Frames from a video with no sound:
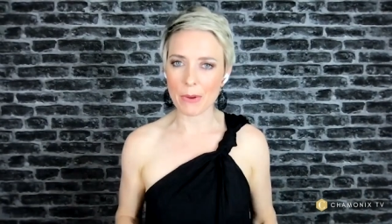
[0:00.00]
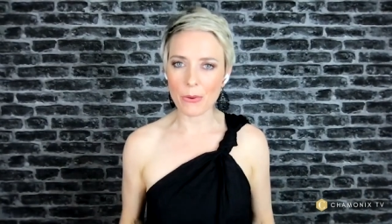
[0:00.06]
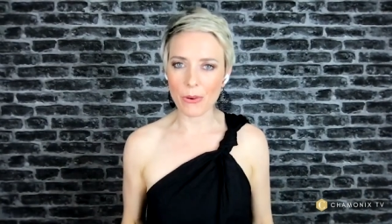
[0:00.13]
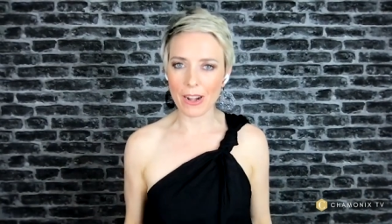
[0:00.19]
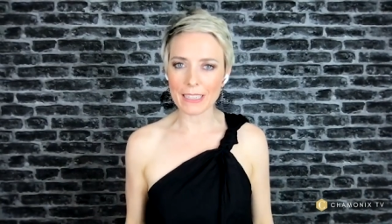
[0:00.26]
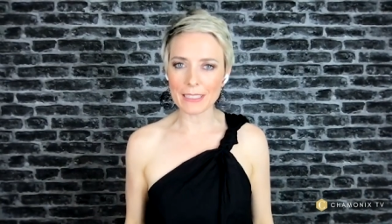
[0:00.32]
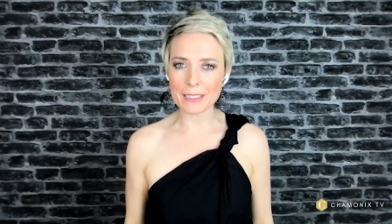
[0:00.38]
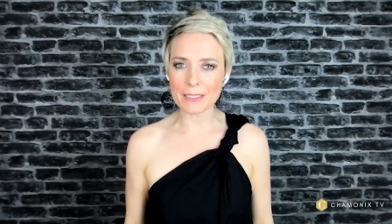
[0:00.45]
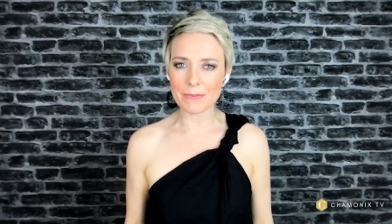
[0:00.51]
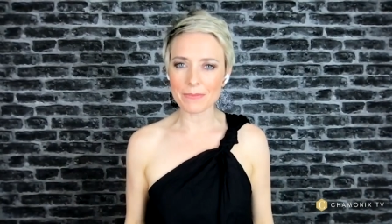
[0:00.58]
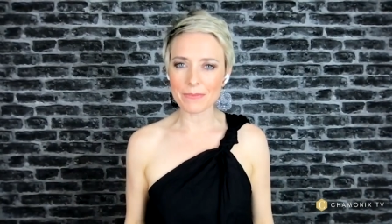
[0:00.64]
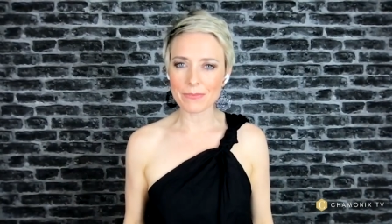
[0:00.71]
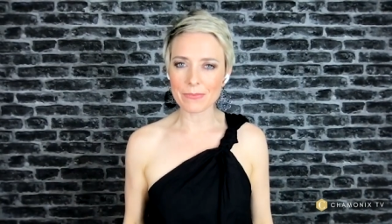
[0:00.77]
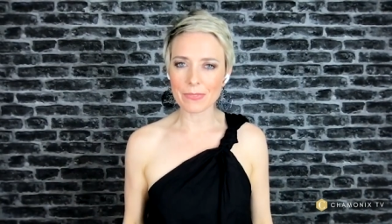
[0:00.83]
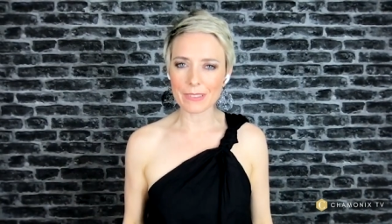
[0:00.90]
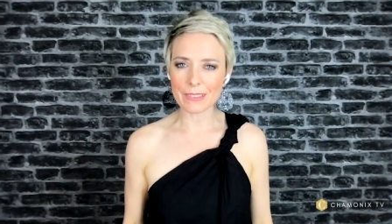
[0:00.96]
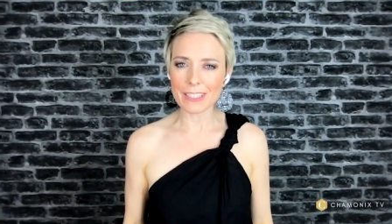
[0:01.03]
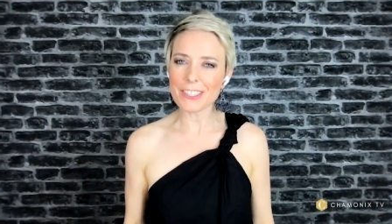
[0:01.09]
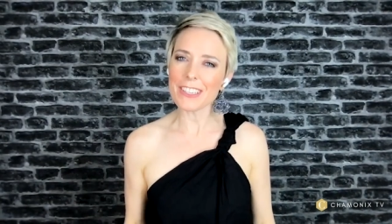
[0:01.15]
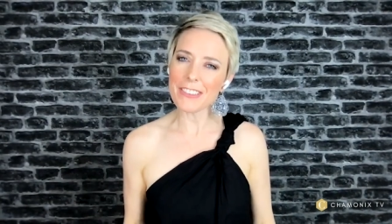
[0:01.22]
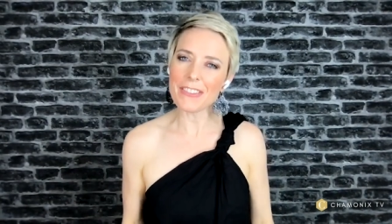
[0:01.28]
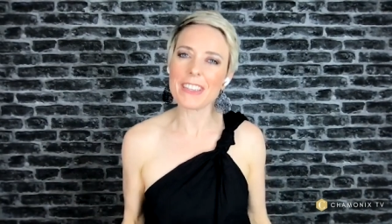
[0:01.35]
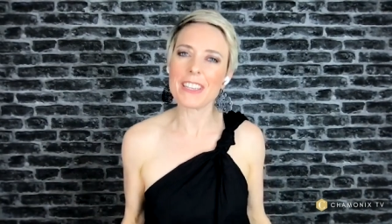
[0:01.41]
emigrate?
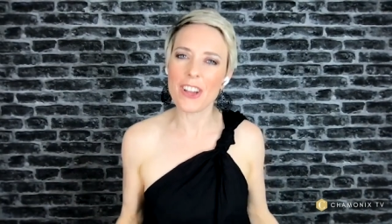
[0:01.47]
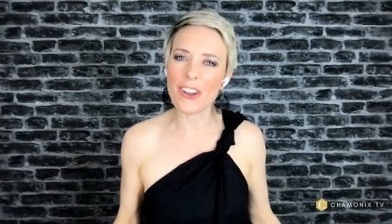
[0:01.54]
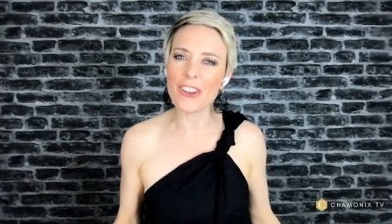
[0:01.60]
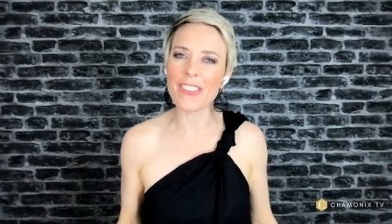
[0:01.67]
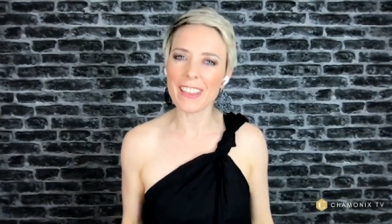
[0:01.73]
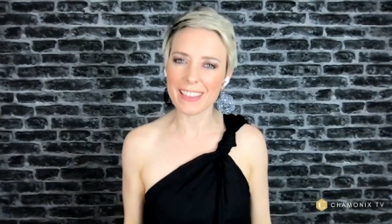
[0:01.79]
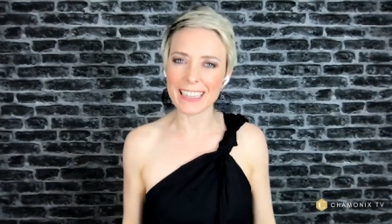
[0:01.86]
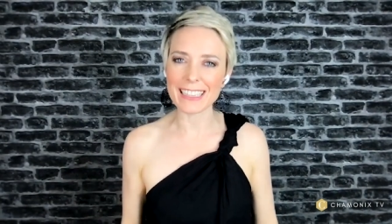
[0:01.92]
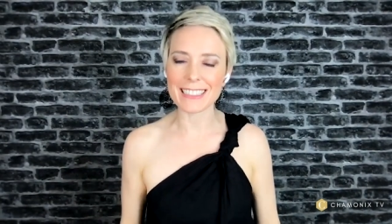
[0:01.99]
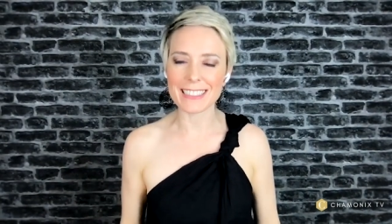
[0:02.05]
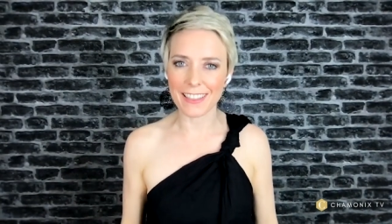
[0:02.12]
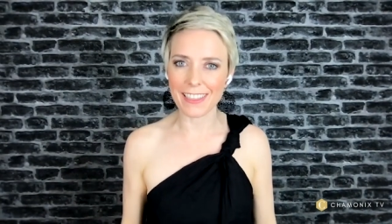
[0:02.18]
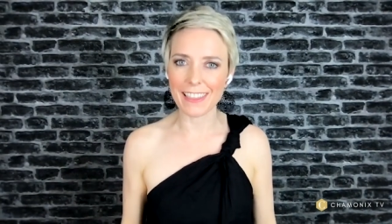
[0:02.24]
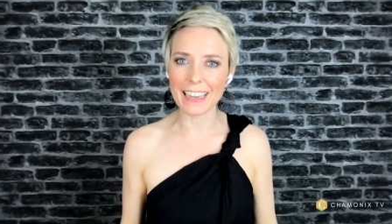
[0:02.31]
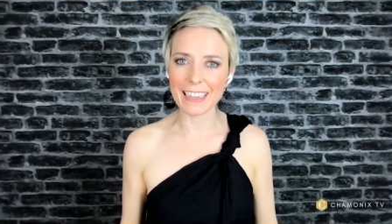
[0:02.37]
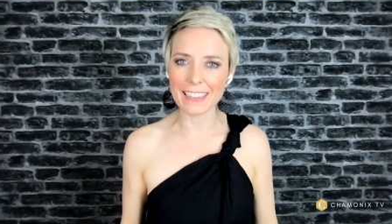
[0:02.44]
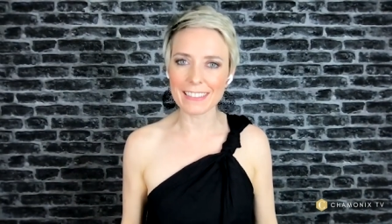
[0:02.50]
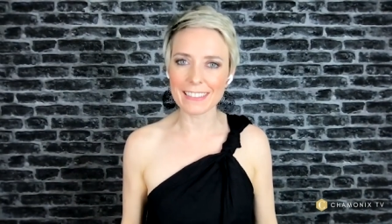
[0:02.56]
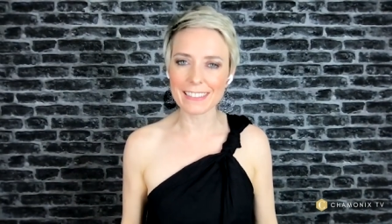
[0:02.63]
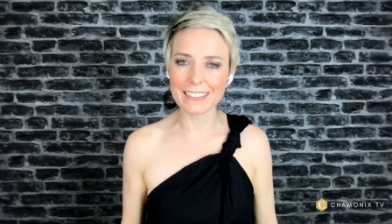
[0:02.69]
Did you even know that that's a thing?